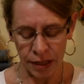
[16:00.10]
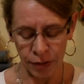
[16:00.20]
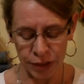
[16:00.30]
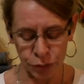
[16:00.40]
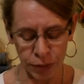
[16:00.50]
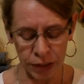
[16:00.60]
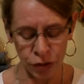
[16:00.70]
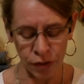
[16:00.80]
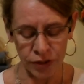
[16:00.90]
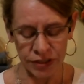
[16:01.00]
hast ridden
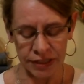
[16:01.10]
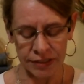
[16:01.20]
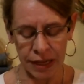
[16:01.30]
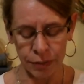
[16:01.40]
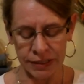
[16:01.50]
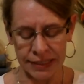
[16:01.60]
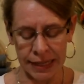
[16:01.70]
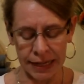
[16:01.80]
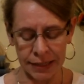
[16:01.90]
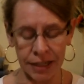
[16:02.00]
over since I was
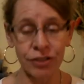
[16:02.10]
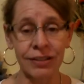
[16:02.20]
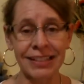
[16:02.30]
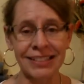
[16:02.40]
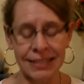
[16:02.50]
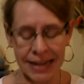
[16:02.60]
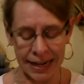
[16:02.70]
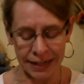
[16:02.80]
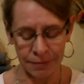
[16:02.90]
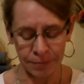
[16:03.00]
thine unto this day?